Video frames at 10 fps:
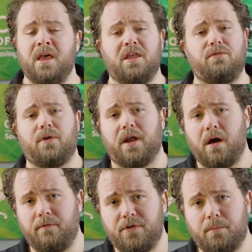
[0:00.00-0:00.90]
It's very
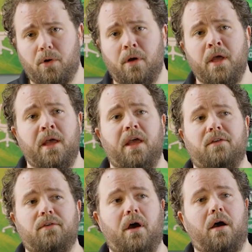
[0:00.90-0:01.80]
comfortable.
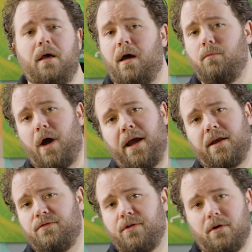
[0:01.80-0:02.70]
It's I
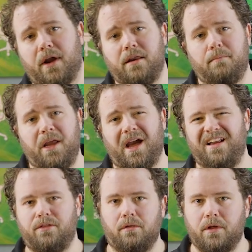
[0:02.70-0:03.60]
consider it to be kind
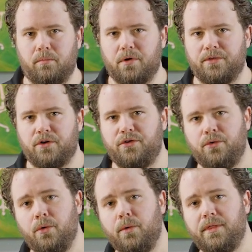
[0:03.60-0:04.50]
of the little brother
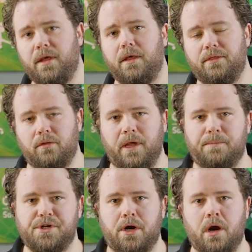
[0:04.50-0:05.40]
to the Leap
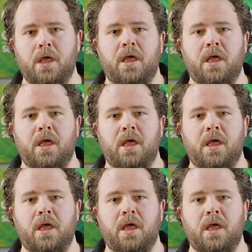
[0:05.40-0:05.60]
chair.